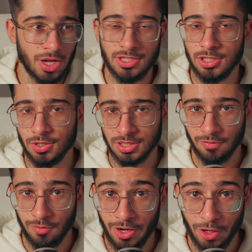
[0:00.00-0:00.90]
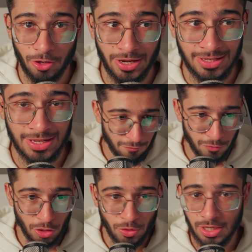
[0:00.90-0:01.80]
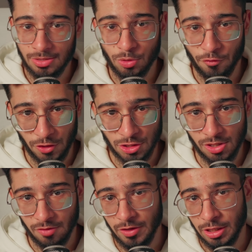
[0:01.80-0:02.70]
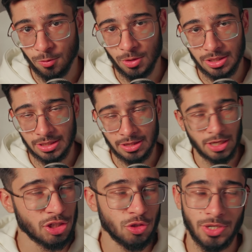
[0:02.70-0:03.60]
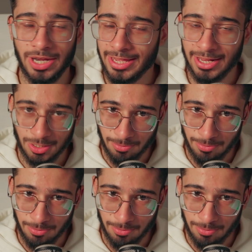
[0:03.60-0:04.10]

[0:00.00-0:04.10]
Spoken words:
can't see yourself while recording. If you're doing professional video work, there's no dedicated